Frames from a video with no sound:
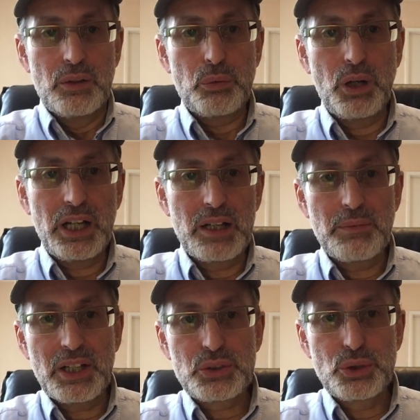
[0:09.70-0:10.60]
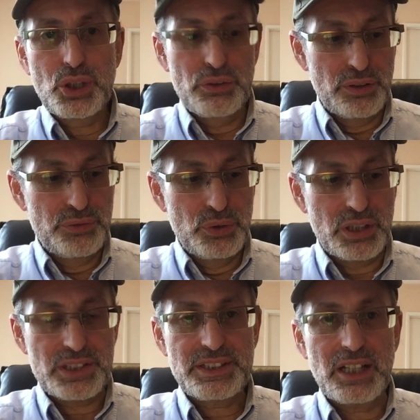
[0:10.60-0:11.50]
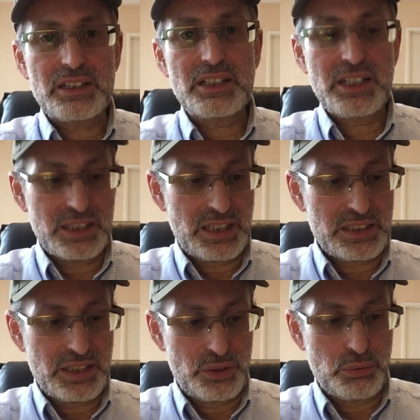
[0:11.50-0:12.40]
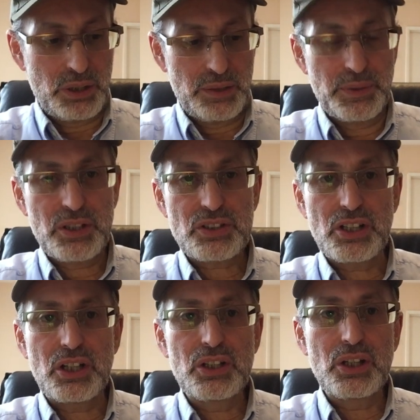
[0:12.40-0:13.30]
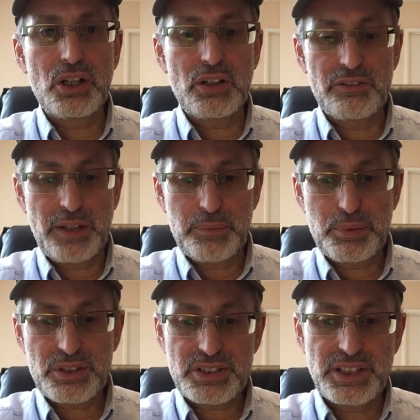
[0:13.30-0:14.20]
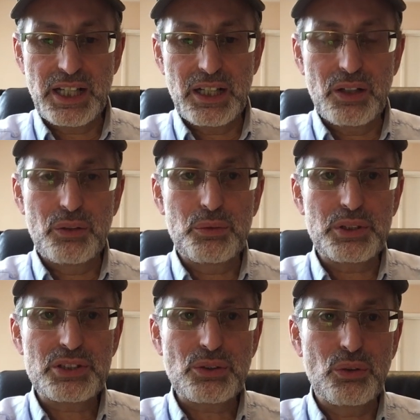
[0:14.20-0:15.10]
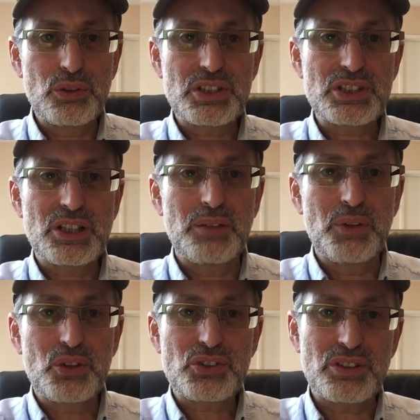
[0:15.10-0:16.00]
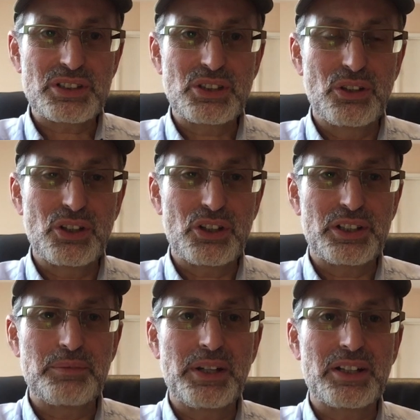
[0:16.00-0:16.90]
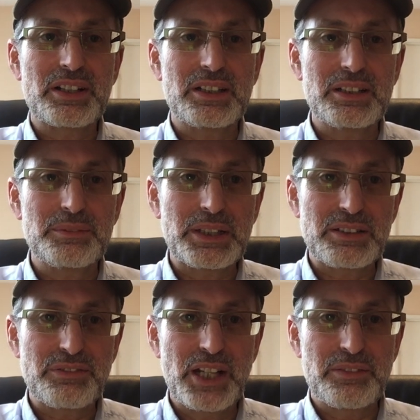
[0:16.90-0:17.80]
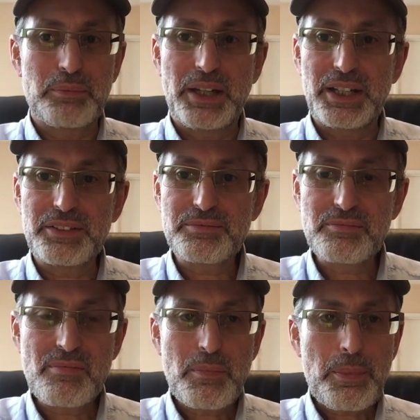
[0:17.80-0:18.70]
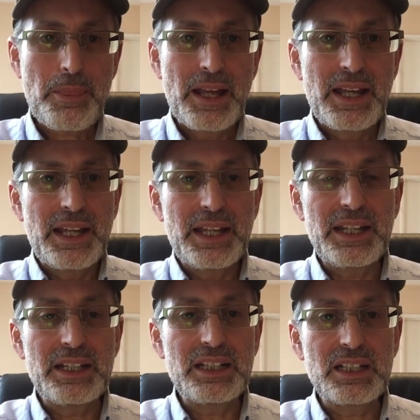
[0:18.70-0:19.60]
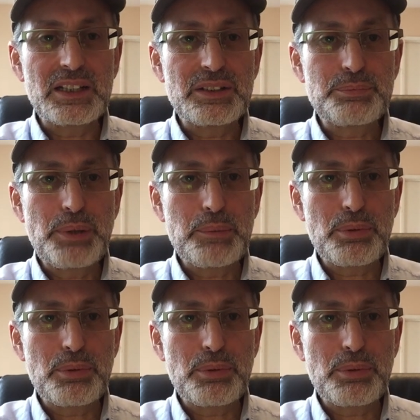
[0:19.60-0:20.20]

Why am I doing a review on a starter kit? I'll tell you why. Because a lot of vapors now, with all this commotion that's going on in America about the flavor ban, here in England,